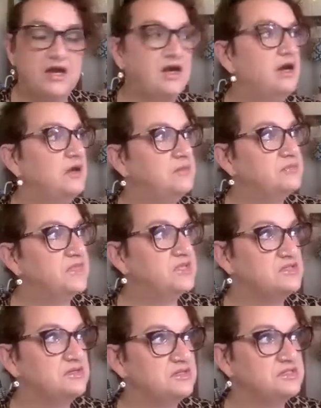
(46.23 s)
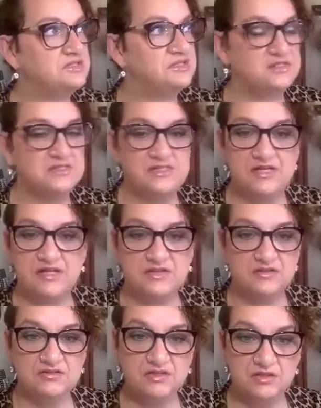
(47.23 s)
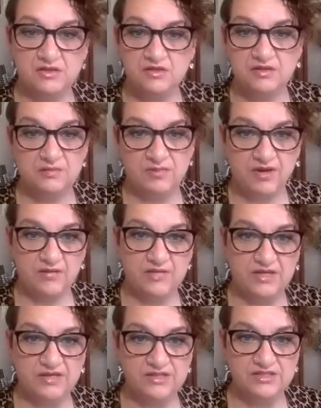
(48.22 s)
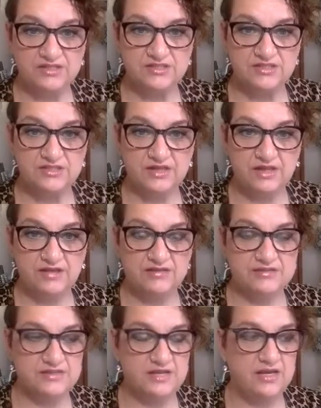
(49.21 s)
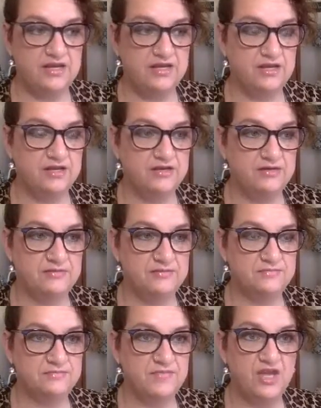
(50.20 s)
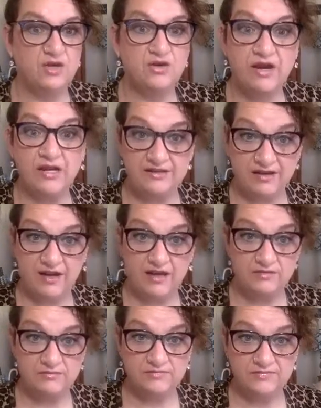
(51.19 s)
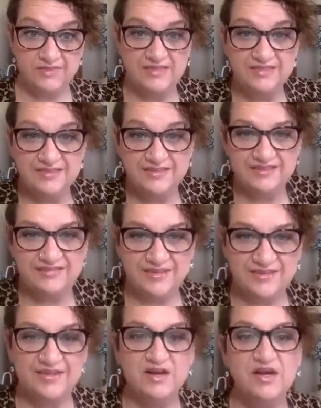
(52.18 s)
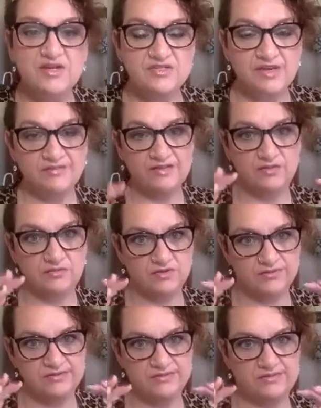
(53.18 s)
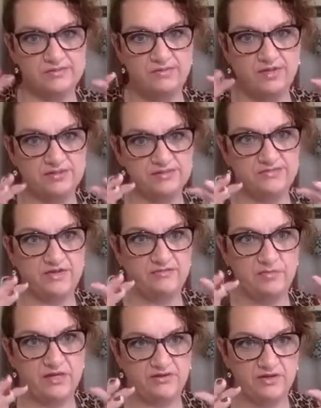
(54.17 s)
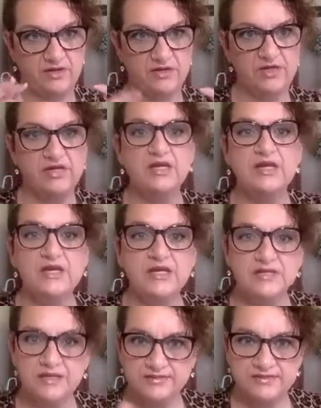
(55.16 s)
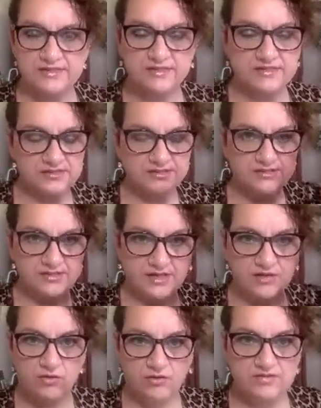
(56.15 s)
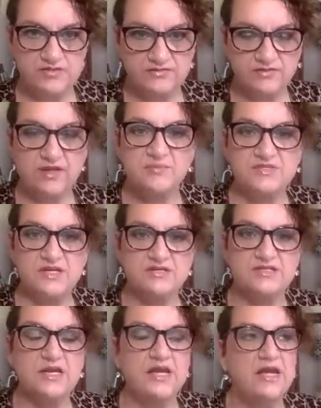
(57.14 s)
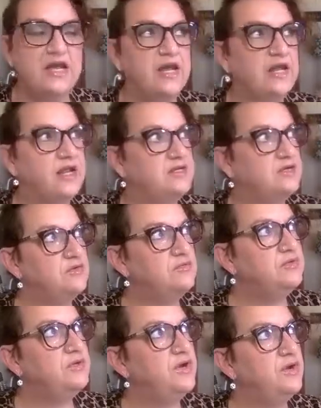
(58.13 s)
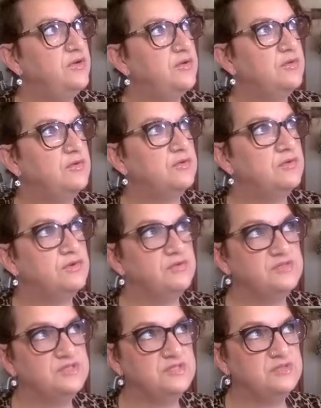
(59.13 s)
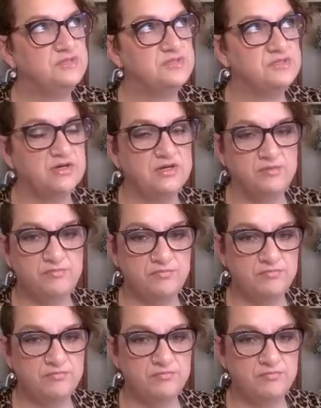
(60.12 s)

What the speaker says: So it's just a standard little apartment. She has a Great Dane living in there. So I've got the world's like smallest 5-pound dog downstairs. She's got a horse living upstairs. And I don't know if she was trying